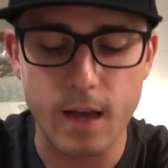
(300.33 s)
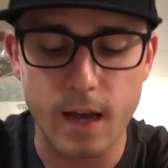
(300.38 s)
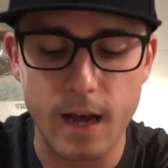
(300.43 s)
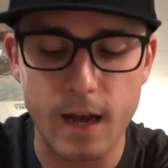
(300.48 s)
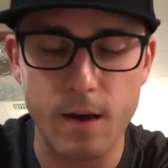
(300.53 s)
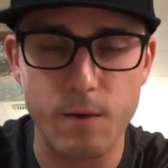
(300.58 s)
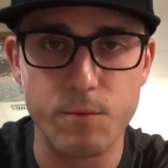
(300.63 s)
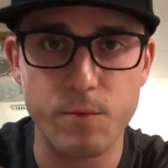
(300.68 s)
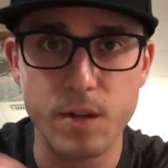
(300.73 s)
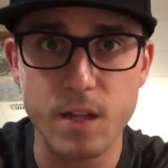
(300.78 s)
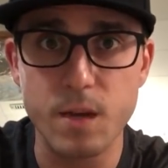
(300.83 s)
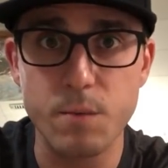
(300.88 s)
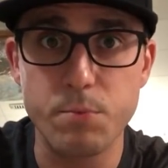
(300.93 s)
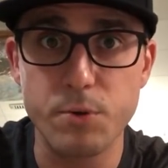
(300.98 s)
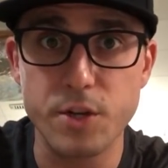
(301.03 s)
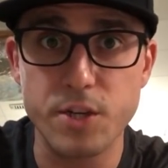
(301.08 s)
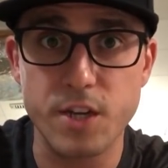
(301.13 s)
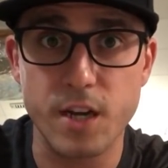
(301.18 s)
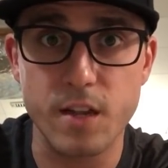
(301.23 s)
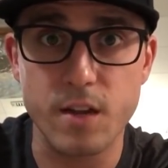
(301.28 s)
Uh, I really
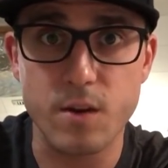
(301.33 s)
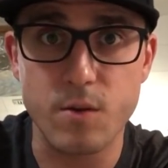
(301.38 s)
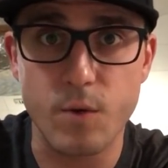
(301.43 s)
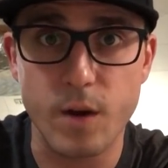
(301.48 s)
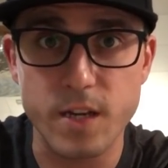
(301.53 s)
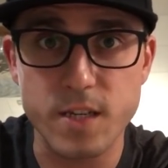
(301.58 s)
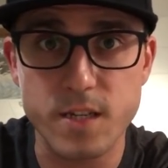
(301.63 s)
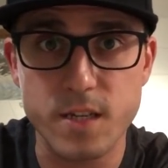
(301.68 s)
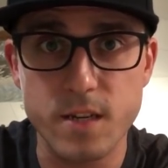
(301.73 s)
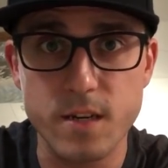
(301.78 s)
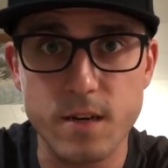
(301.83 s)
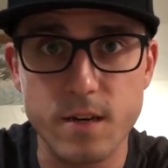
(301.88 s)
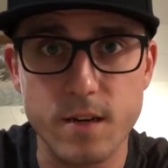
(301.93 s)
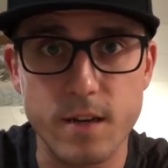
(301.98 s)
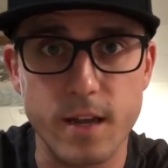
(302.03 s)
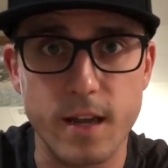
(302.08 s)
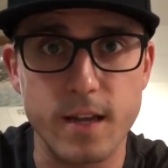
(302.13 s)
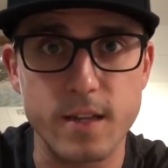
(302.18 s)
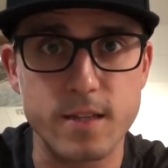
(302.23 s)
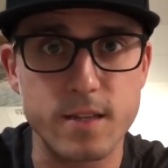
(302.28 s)
appreciate the question.
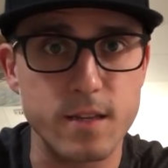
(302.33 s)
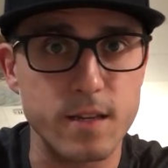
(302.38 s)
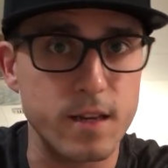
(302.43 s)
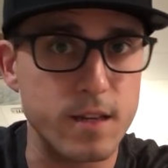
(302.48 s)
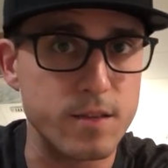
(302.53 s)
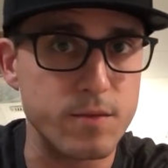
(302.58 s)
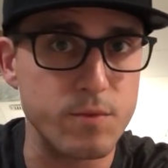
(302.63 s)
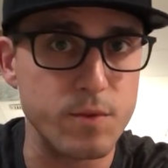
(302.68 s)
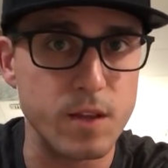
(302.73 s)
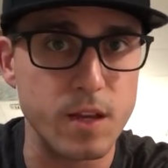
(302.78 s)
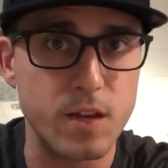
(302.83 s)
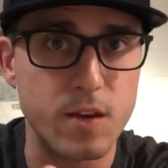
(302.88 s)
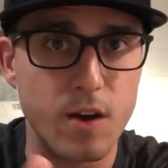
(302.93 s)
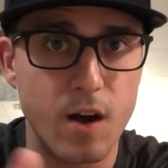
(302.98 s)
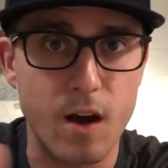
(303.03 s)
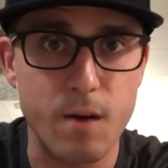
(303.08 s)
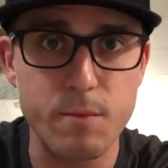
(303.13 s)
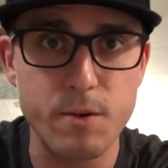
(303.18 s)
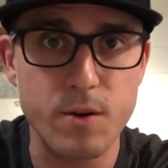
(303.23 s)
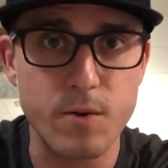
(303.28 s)
It's it's really
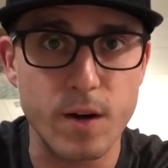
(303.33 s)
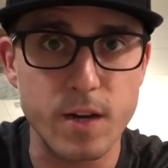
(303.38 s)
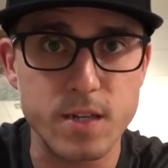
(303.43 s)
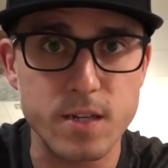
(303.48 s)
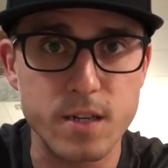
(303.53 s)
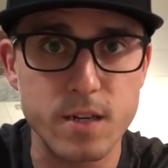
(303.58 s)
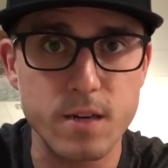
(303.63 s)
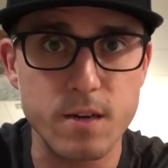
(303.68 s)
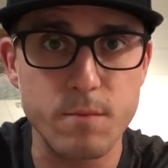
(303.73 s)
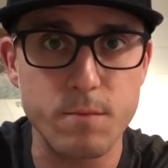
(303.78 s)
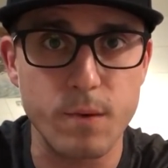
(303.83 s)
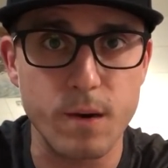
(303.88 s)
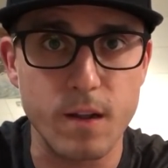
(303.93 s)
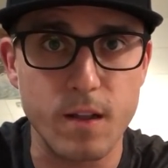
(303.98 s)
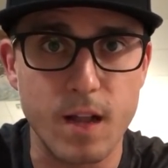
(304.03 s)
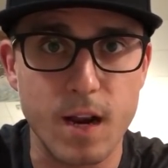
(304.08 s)
common question, but a